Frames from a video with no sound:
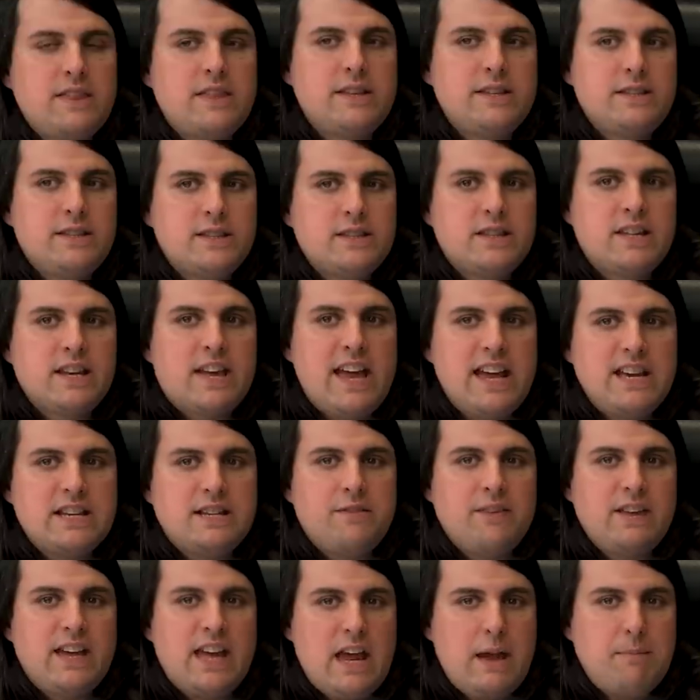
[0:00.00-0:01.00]
This is the case
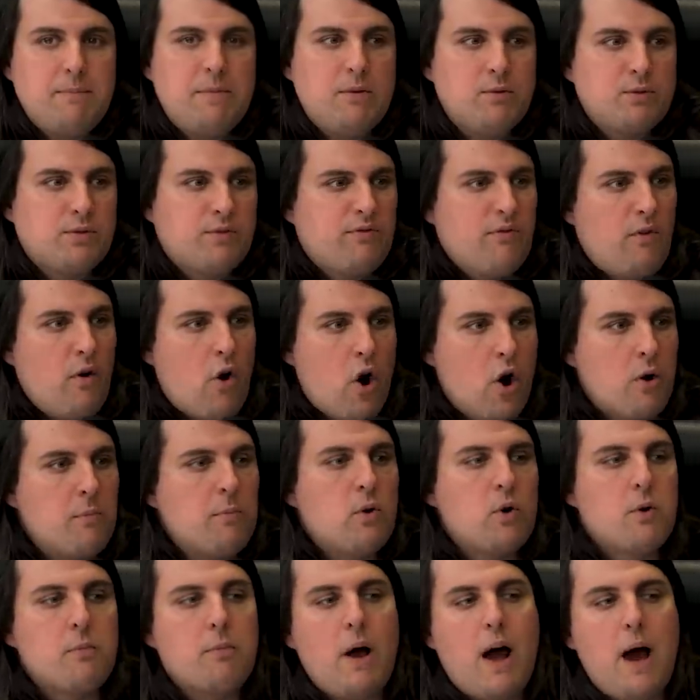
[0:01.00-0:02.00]
of a game that was far
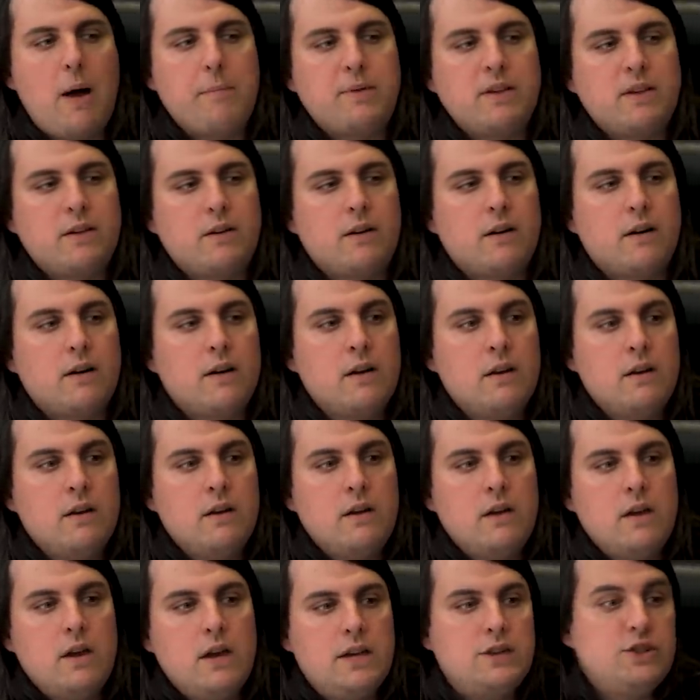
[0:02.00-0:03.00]
more popular
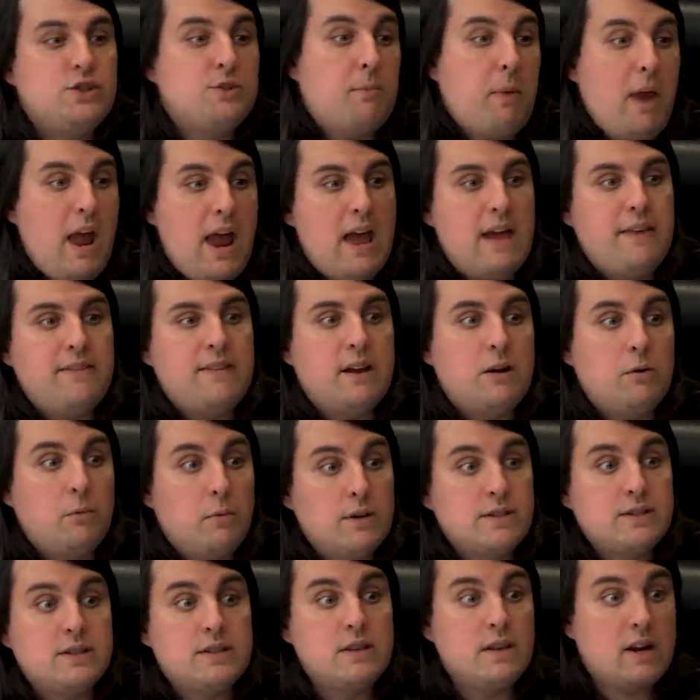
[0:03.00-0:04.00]
in Japan than it
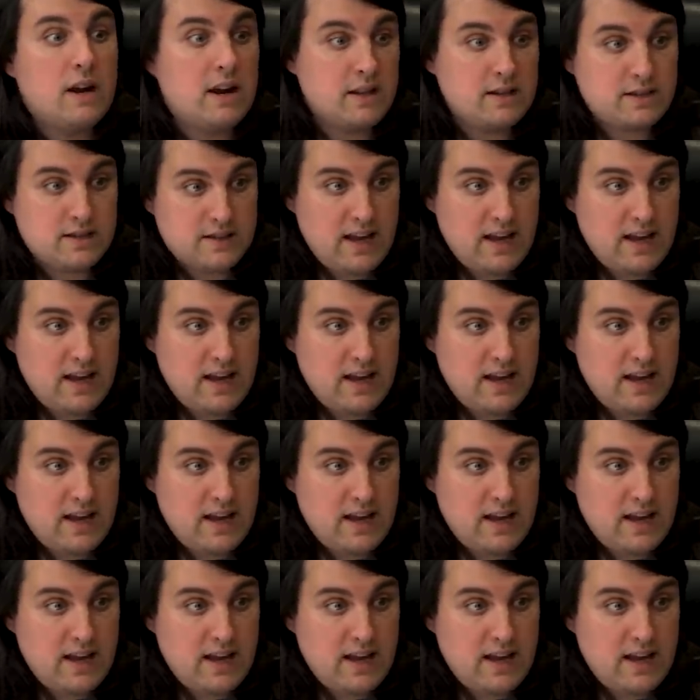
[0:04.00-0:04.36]
was in the United